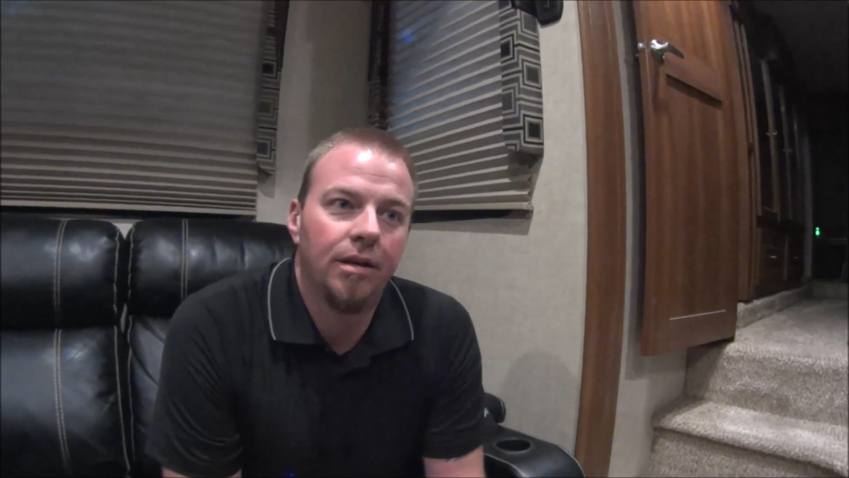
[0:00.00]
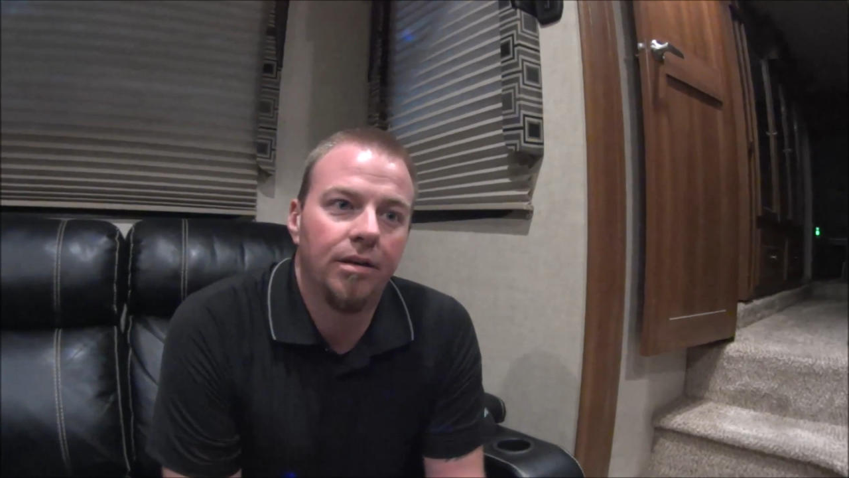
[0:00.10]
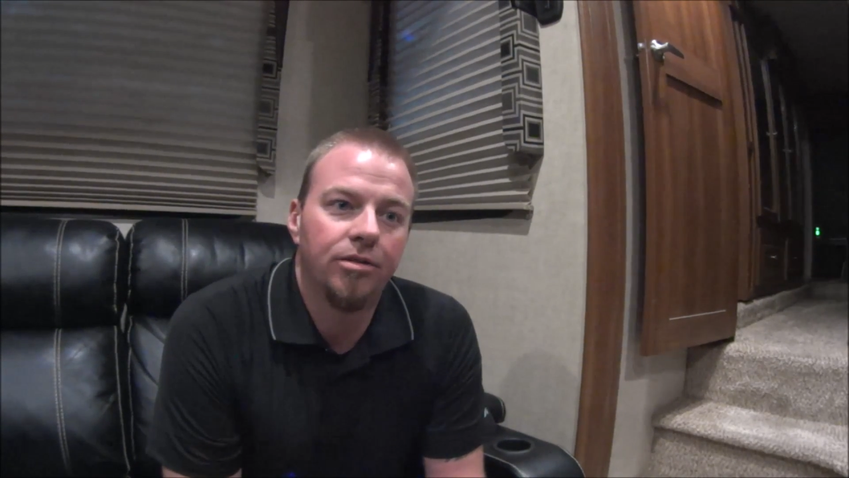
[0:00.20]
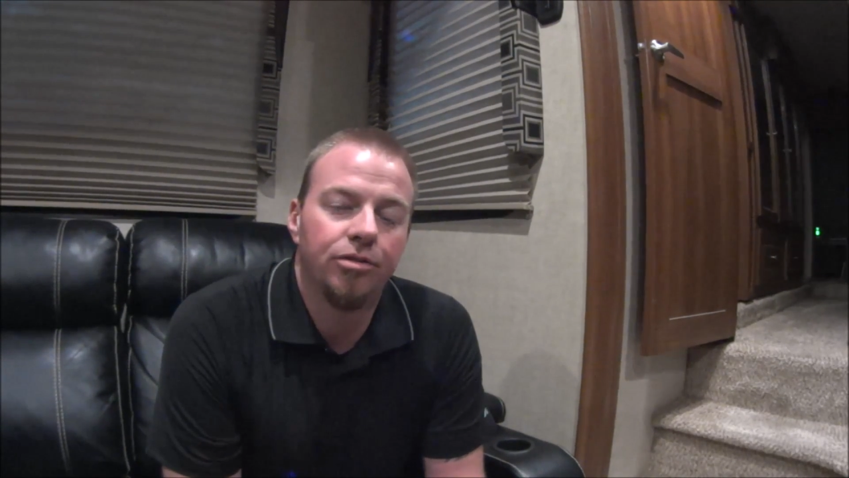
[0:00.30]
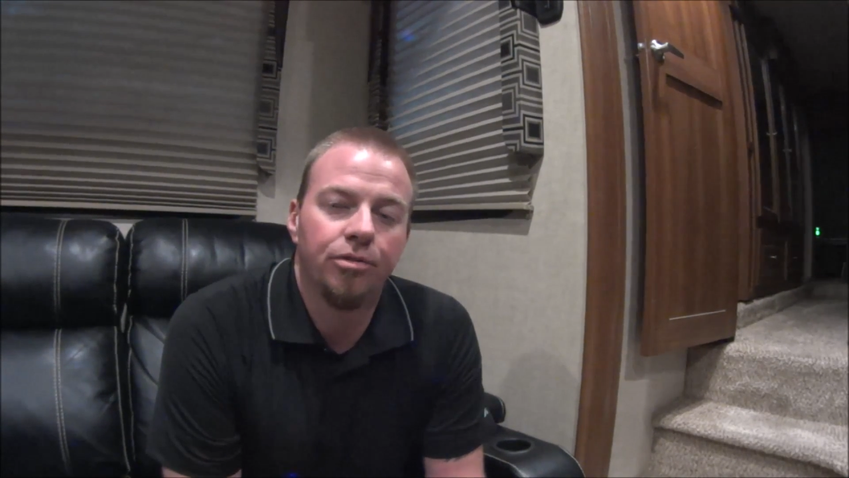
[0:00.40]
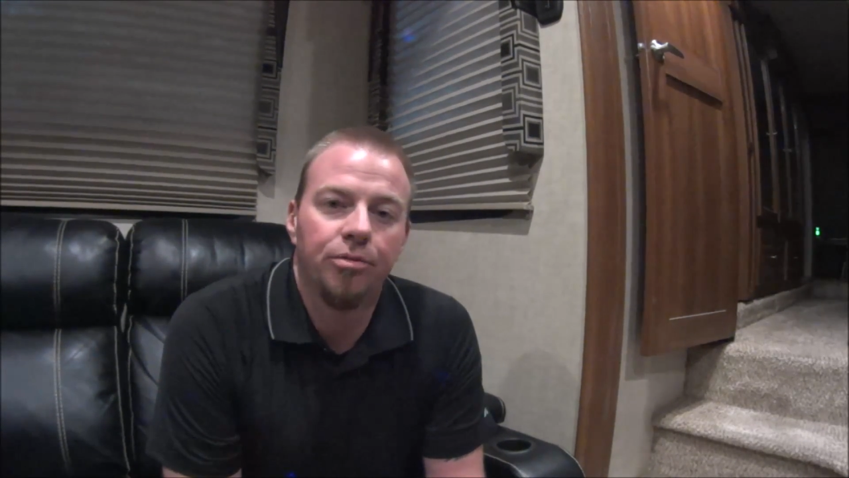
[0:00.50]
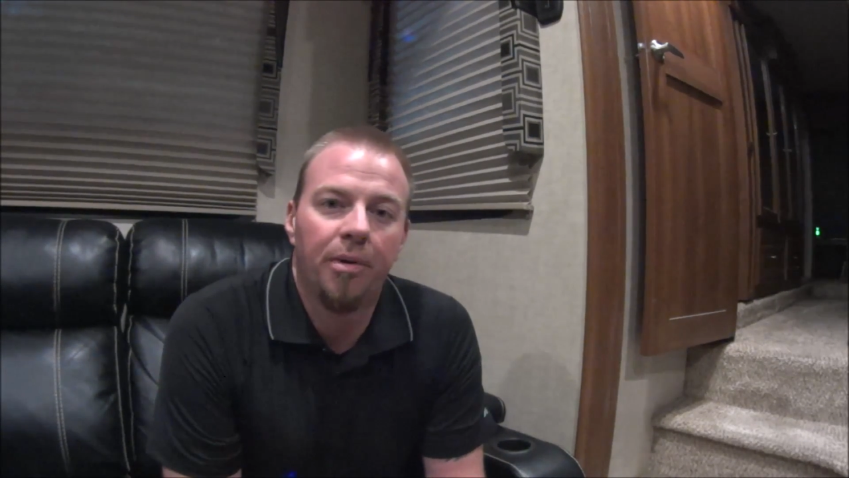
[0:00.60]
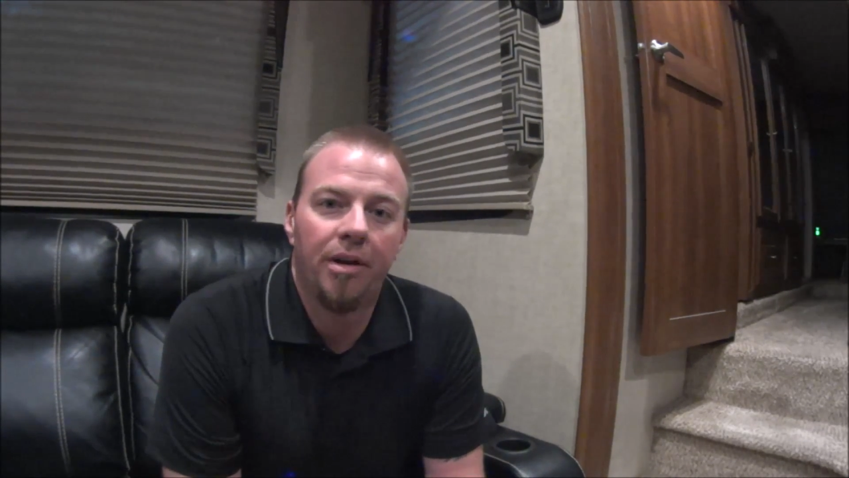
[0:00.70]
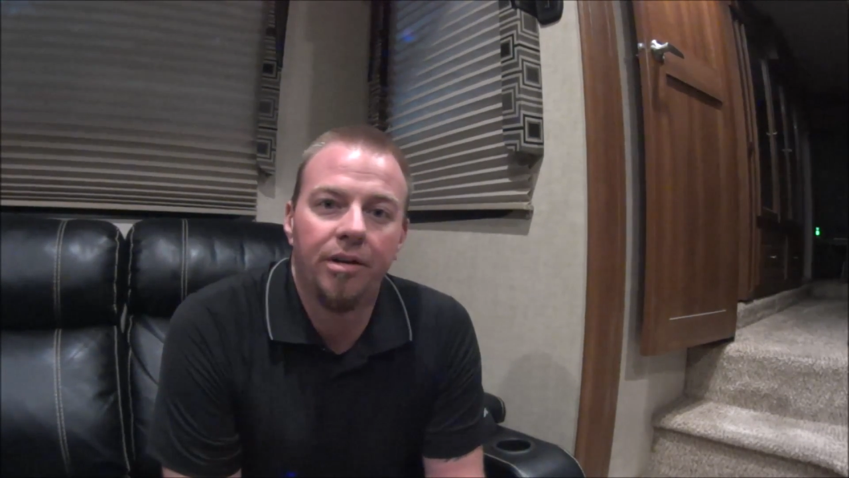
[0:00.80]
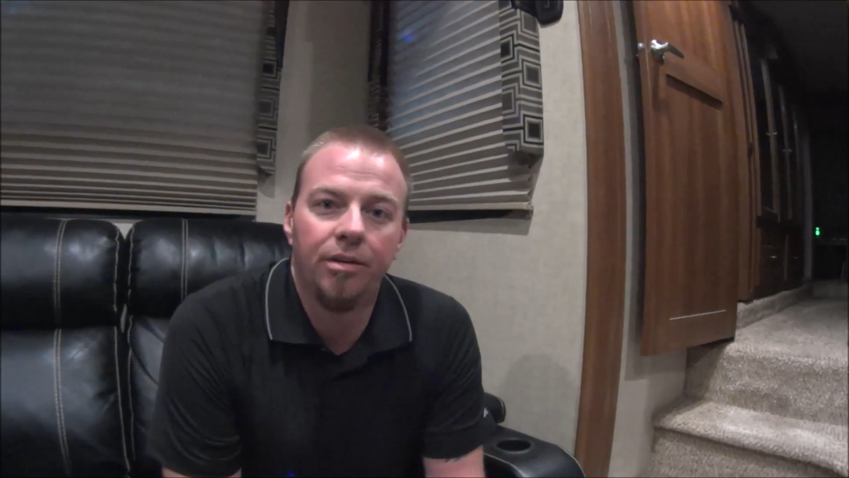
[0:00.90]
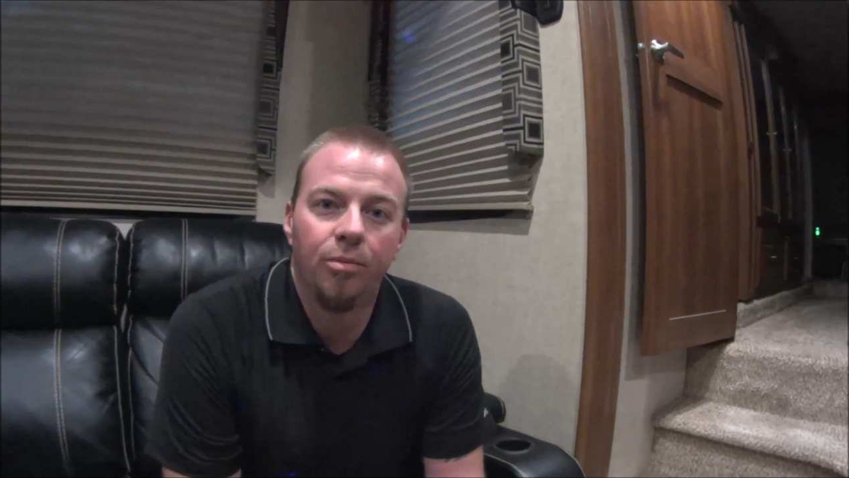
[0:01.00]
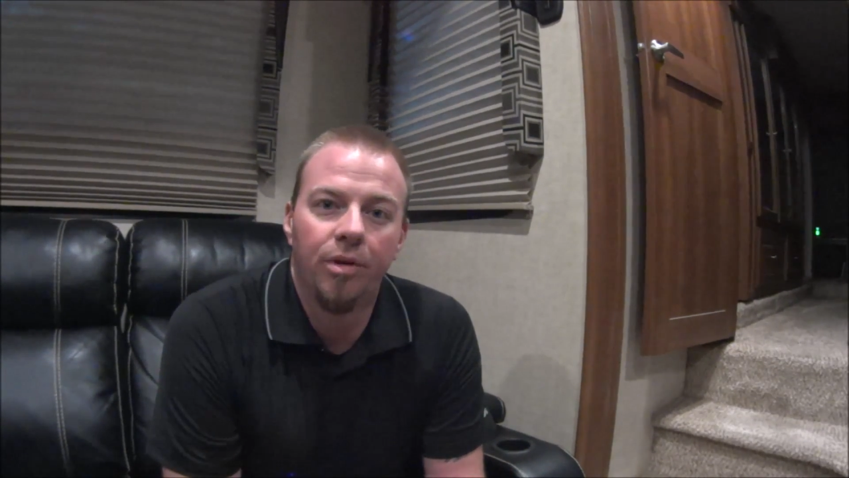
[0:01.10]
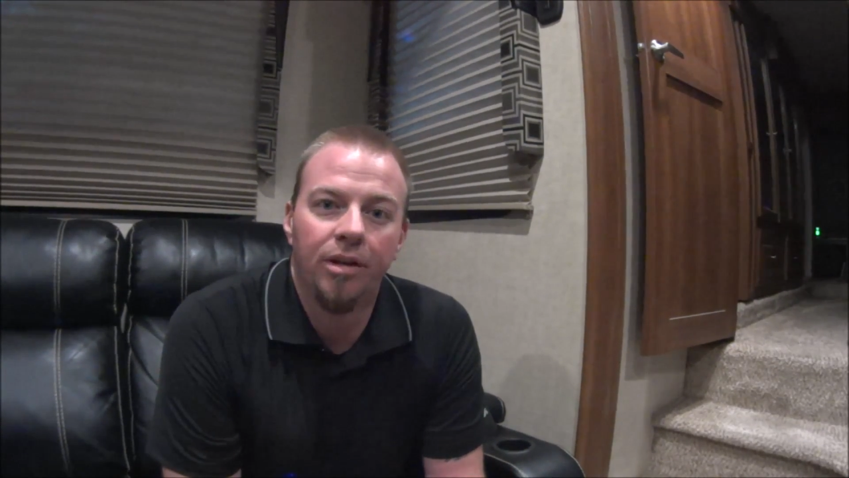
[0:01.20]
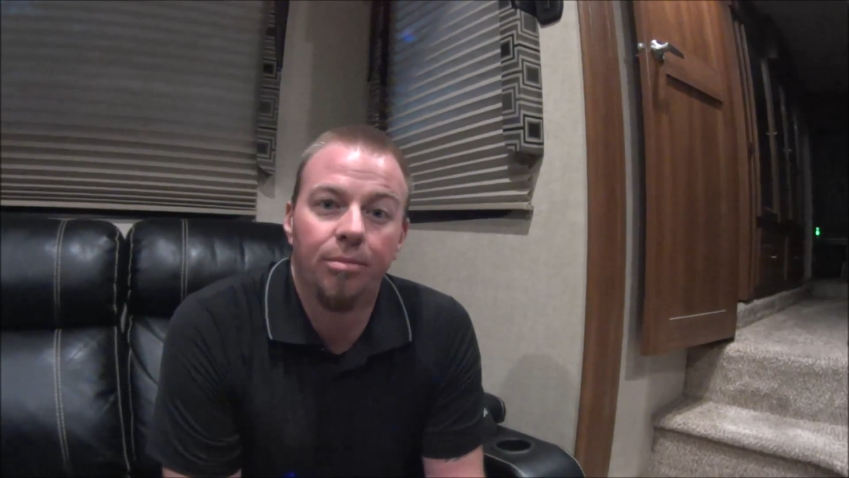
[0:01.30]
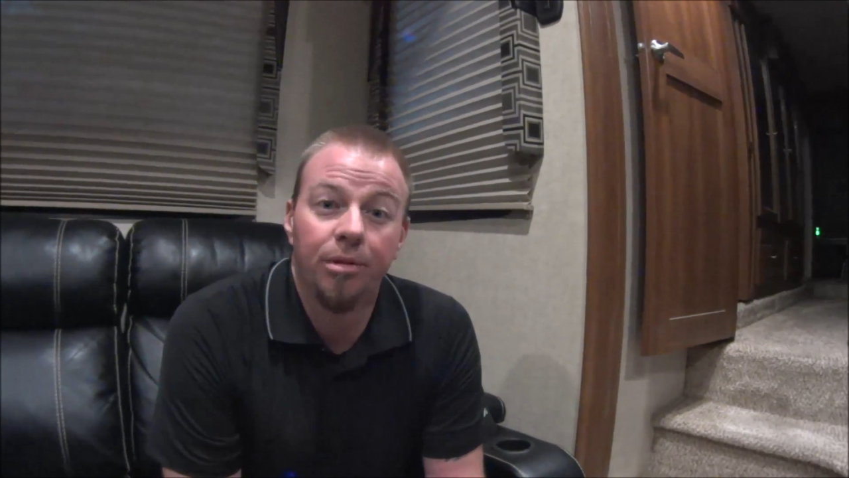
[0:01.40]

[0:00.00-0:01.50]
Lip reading: just responded with,